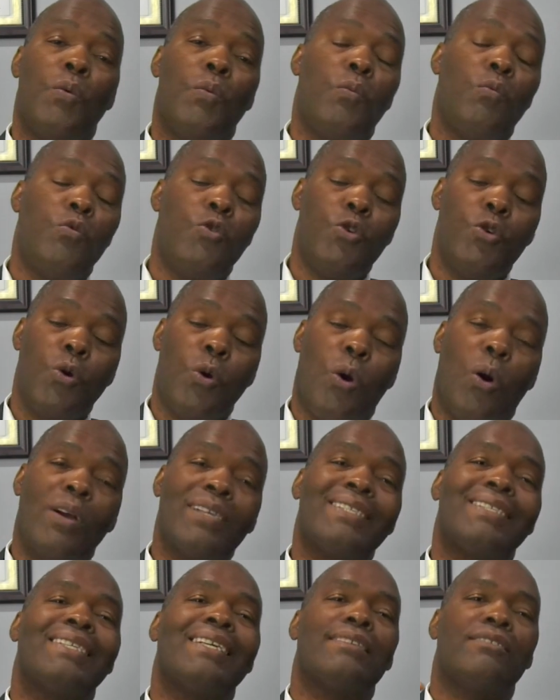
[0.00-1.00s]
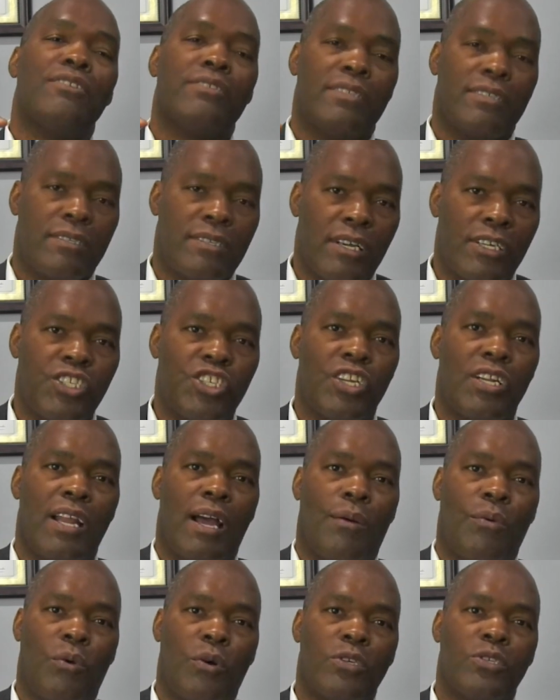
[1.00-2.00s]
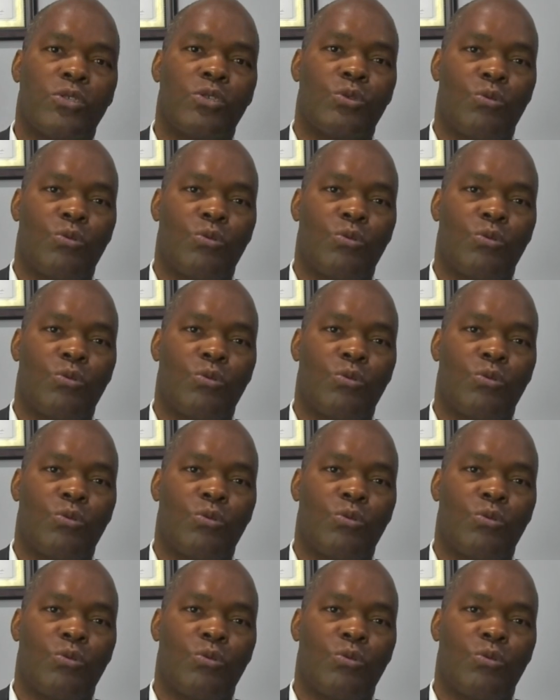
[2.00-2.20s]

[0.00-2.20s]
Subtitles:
your standard deduction that was